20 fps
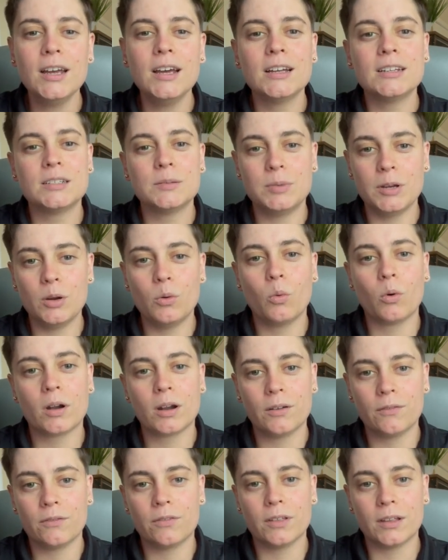to be one
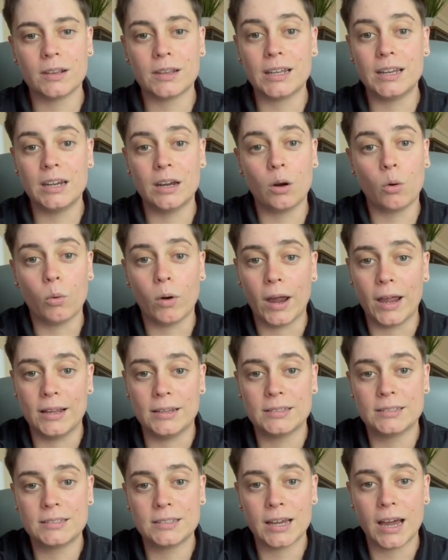of the leading
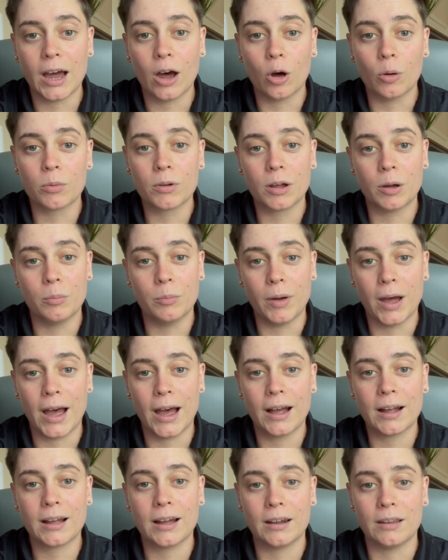ways to help
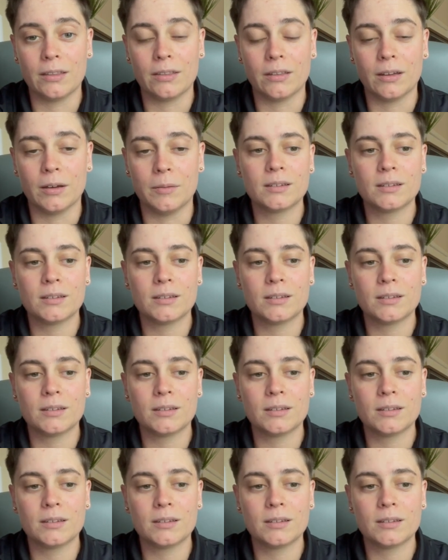combat kind of the